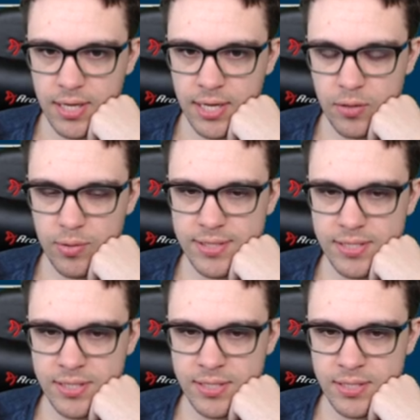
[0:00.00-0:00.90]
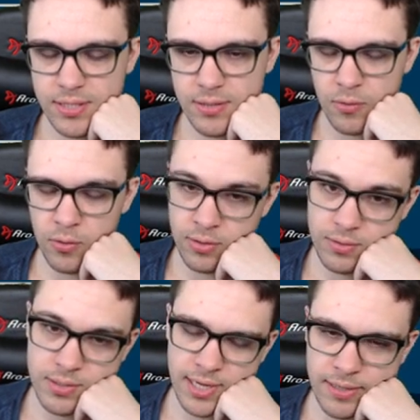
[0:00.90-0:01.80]
increases or
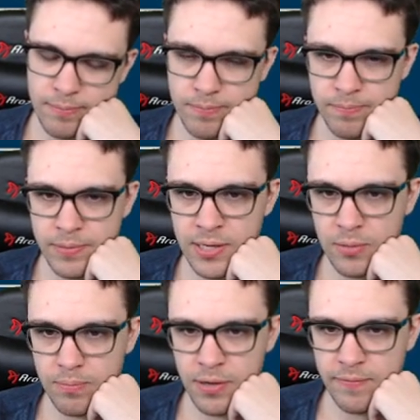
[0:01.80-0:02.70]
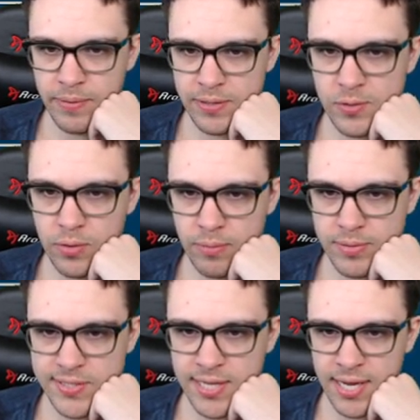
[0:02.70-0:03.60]
yeah guilt buff by
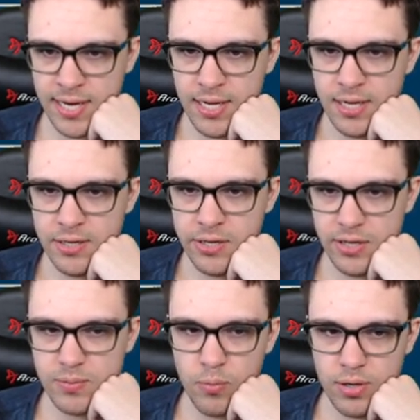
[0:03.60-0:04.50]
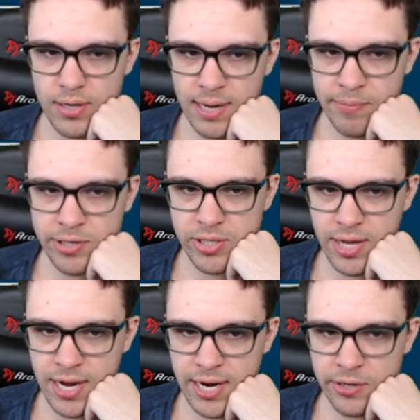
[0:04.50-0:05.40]
200% does more damage the
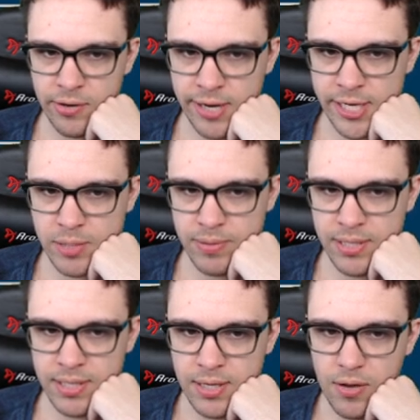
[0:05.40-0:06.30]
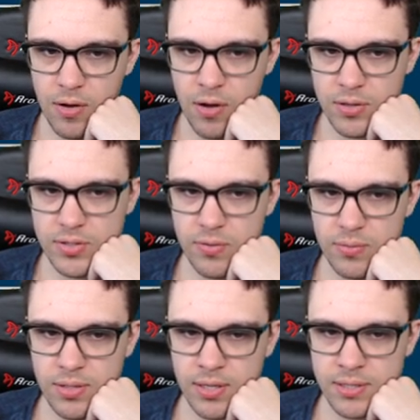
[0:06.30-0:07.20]
higher your hp also
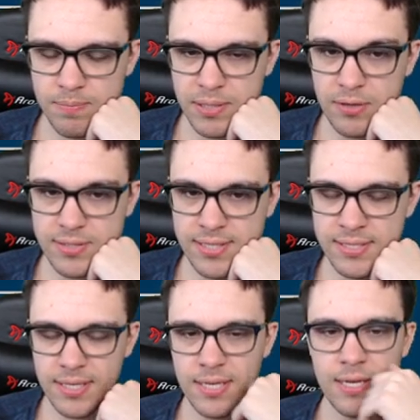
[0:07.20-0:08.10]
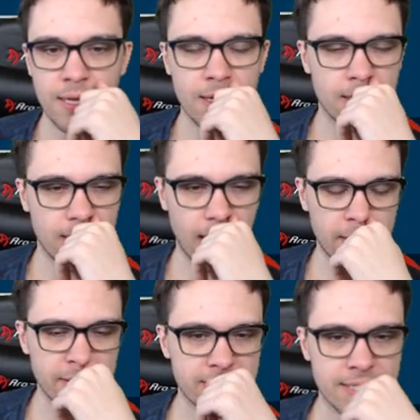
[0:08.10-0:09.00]
does pierces
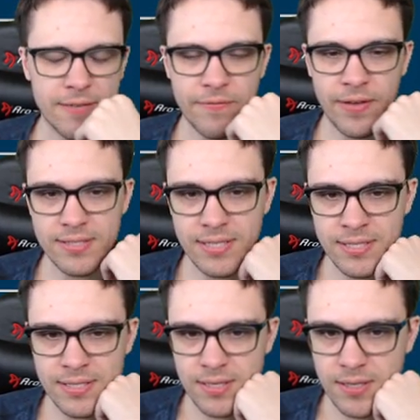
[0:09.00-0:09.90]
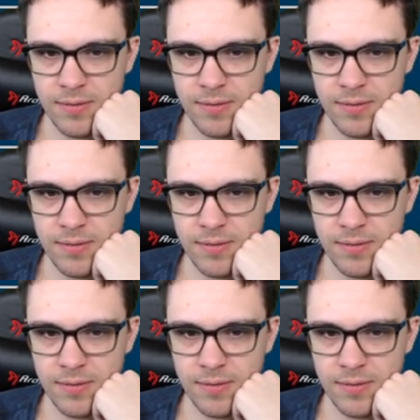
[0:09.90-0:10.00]
enemy's defenses